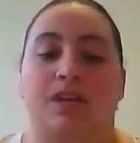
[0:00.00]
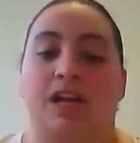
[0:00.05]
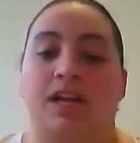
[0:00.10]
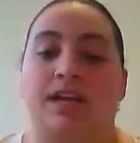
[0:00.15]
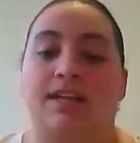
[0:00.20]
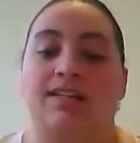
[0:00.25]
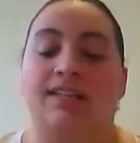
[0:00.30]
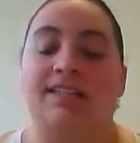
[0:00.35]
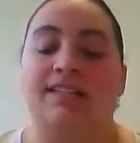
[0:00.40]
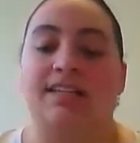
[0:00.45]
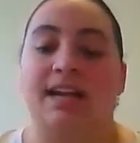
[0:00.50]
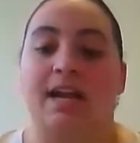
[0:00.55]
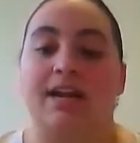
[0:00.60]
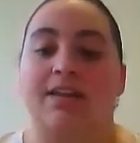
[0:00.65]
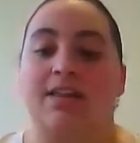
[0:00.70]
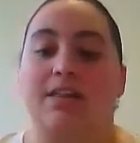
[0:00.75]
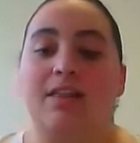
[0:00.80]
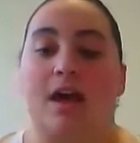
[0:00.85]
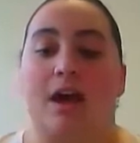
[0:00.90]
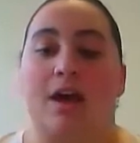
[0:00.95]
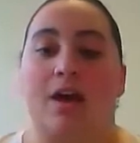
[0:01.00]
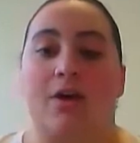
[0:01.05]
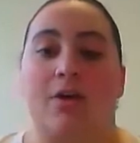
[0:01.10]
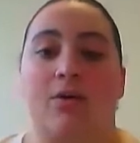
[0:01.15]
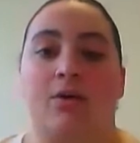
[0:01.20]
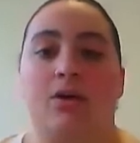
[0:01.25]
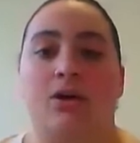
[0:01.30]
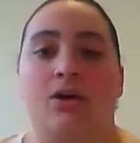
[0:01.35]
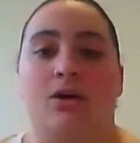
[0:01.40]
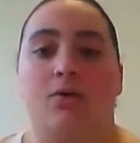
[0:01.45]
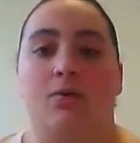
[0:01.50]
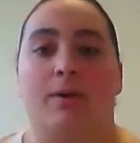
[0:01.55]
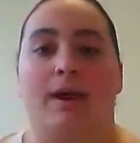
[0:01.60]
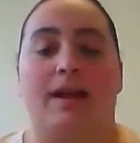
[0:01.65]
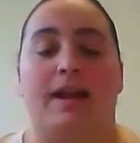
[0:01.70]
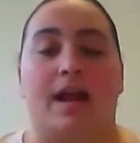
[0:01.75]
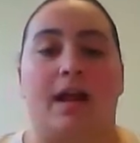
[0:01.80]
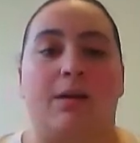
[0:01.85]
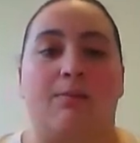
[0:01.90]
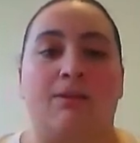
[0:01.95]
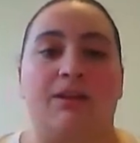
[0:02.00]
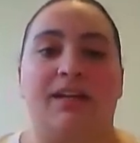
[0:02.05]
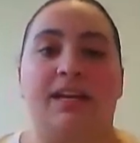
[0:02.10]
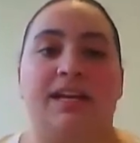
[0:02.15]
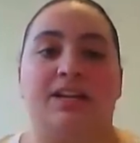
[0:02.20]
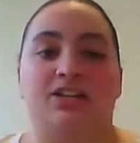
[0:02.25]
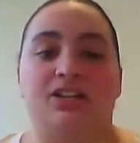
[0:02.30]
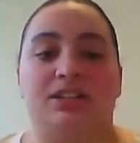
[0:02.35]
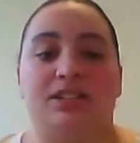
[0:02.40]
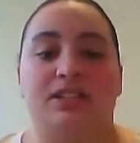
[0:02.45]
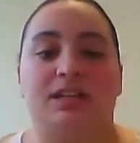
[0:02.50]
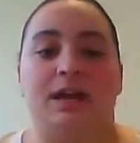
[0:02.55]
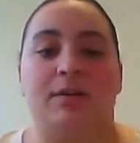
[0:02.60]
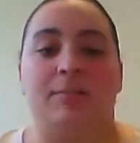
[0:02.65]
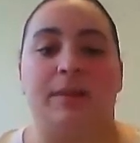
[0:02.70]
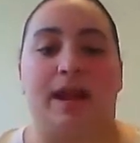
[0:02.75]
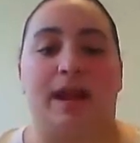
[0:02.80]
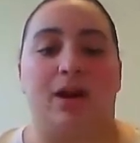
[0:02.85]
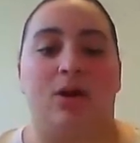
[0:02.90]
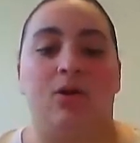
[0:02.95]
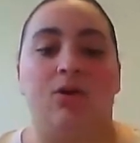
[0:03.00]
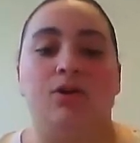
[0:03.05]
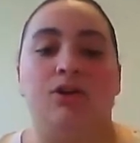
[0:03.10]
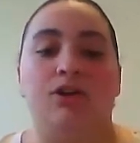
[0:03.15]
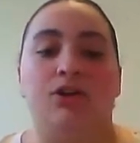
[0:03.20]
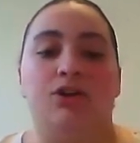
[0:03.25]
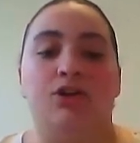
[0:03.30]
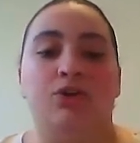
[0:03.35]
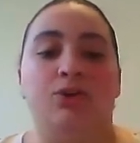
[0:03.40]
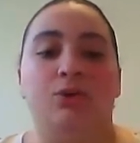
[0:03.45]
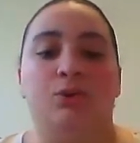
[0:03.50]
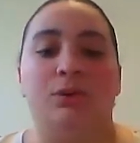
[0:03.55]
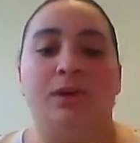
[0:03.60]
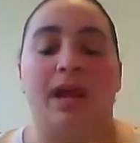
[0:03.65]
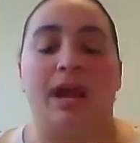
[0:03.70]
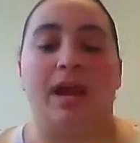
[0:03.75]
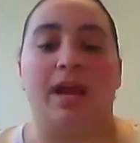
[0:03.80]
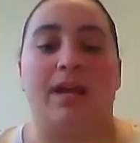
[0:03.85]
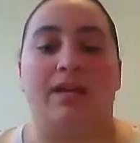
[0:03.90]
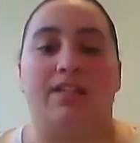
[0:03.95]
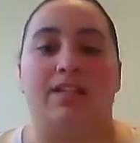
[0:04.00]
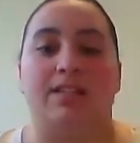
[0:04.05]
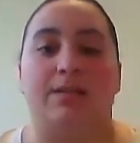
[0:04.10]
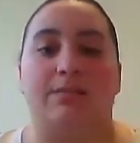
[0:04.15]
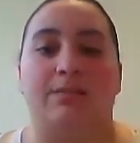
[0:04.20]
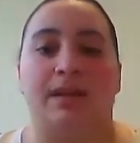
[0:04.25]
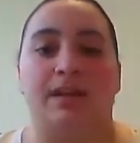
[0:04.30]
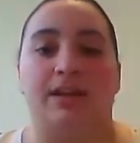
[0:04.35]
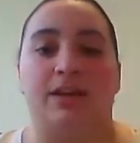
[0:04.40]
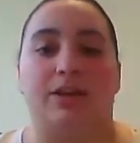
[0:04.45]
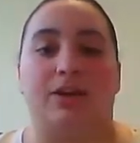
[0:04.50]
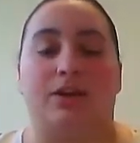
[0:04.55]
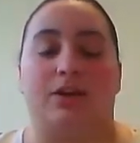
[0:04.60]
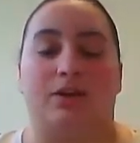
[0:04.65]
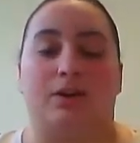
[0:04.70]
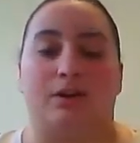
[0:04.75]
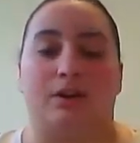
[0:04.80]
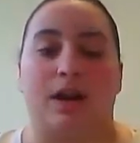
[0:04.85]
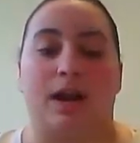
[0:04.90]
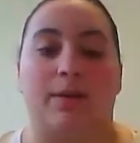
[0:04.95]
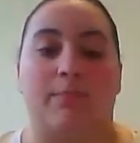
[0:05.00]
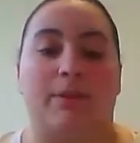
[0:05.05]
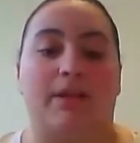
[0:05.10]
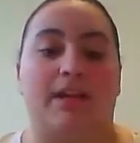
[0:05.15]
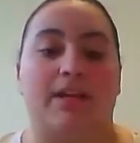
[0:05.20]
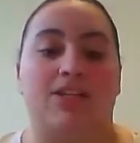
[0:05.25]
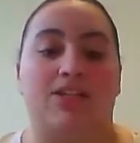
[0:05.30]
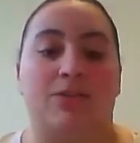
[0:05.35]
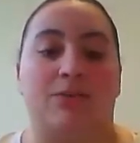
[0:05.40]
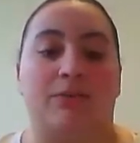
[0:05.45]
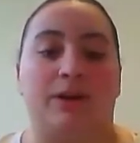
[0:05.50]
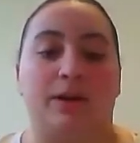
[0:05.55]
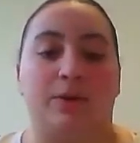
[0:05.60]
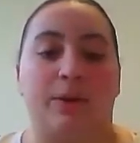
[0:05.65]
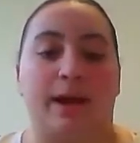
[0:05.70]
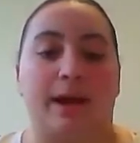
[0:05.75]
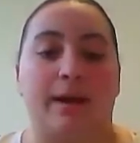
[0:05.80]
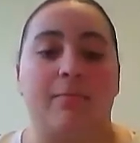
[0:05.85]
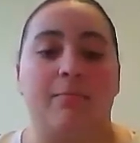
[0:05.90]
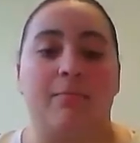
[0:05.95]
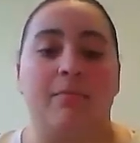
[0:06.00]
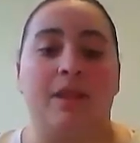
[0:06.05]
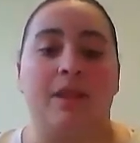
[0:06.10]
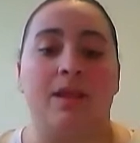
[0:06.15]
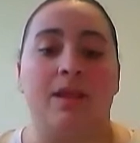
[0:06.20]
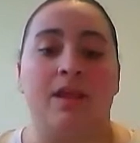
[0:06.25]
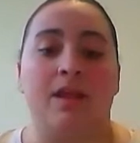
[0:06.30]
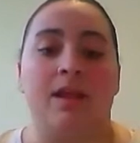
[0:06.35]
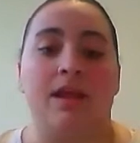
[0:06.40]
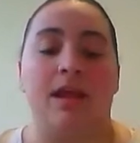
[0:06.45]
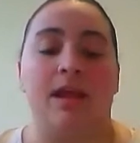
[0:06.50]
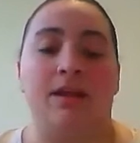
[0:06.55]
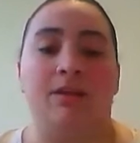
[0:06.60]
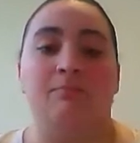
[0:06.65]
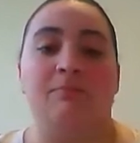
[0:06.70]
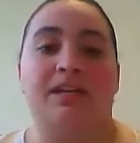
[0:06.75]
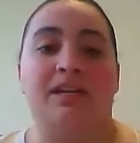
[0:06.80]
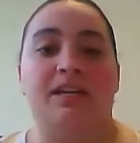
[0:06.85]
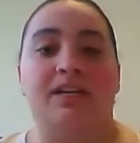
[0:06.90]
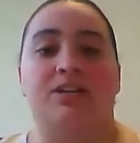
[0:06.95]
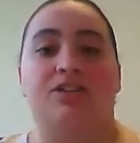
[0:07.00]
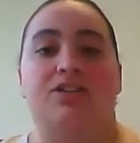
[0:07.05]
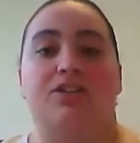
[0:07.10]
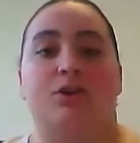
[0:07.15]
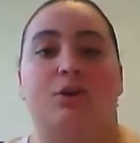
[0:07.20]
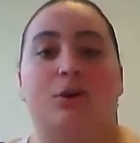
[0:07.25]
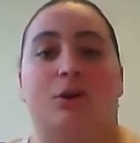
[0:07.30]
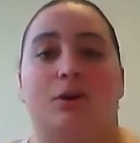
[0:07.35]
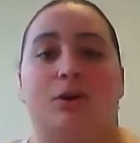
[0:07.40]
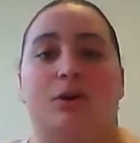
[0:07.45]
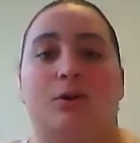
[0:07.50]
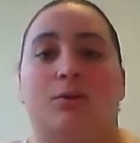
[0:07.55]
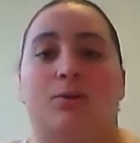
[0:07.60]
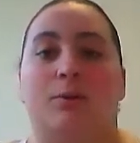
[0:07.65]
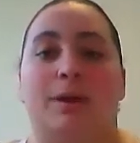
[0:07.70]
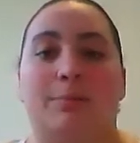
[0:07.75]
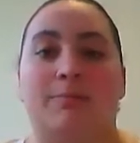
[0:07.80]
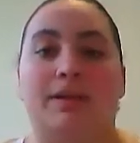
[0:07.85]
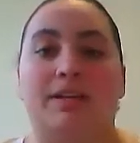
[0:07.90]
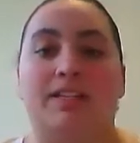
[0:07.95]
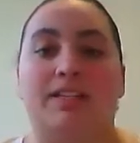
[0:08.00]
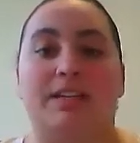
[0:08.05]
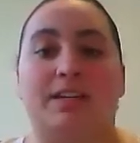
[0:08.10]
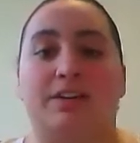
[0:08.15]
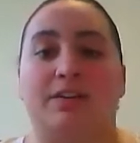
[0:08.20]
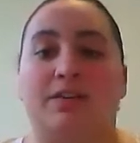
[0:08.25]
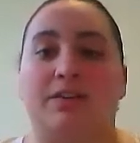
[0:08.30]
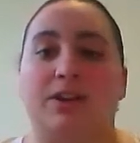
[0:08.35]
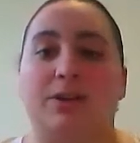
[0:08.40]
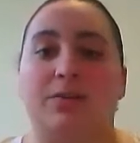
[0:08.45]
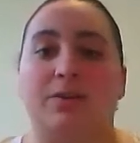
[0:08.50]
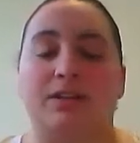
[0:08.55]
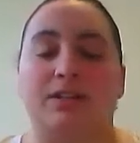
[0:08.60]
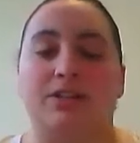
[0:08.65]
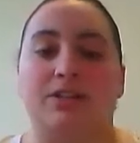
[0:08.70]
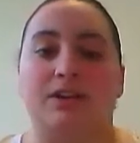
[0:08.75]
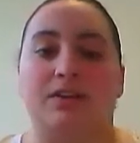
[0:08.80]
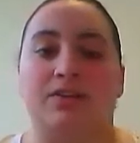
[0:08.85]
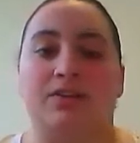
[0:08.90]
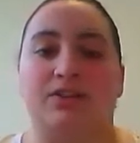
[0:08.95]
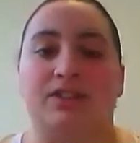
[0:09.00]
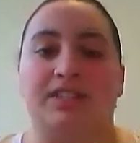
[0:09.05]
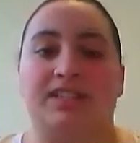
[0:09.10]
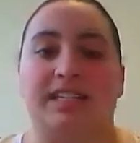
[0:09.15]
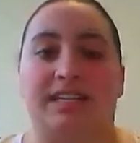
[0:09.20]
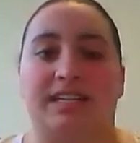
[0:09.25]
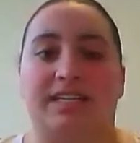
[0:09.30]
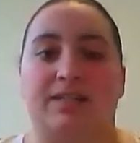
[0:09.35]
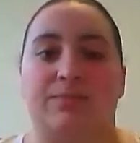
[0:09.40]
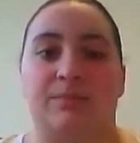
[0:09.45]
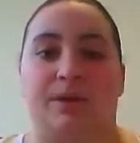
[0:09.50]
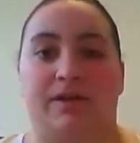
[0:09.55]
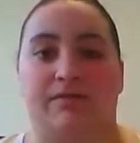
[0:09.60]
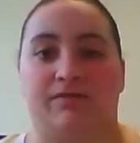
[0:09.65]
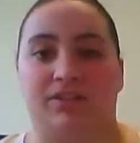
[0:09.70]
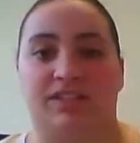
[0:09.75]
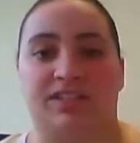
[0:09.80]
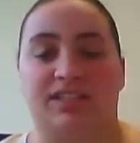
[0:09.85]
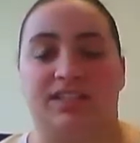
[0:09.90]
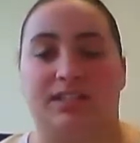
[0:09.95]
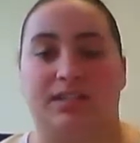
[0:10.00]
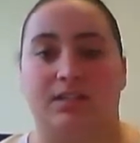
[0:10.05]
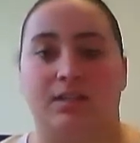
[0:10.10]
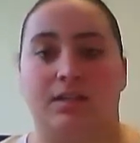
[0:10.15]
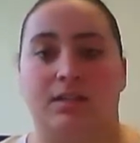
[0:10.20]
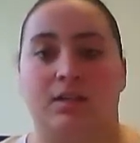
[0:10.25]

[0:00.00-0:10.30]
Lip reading: Instead, though, when applications come out, you can submit your application right away, because your web-based interview is good for 6 months.